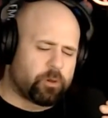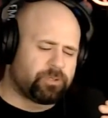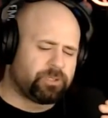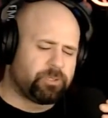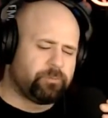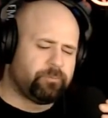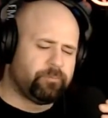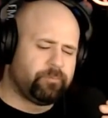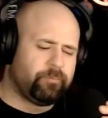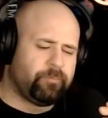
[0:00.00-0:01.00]
worse,
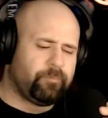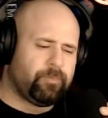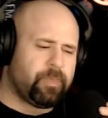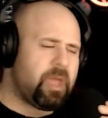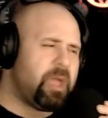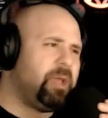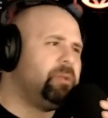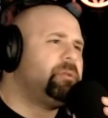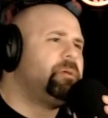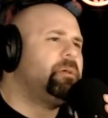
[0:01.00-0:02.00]

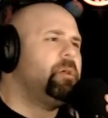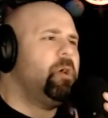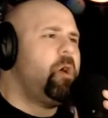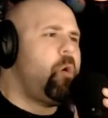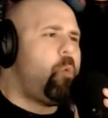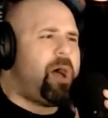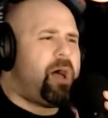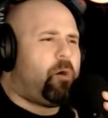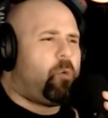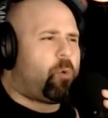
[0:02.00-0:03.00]
and
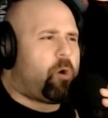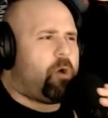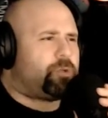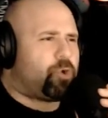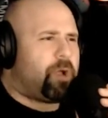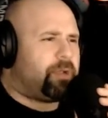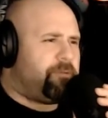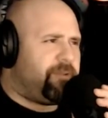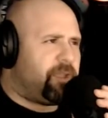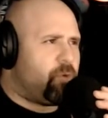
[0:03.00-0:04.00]
while we're all trying
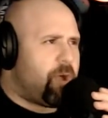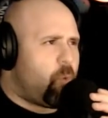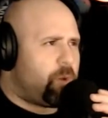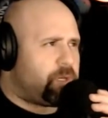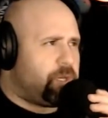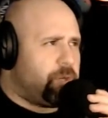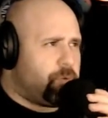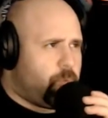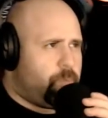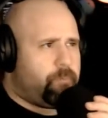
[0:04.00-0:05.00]
to figure out what to
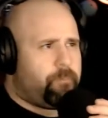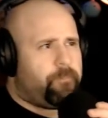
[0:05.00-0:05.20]
do,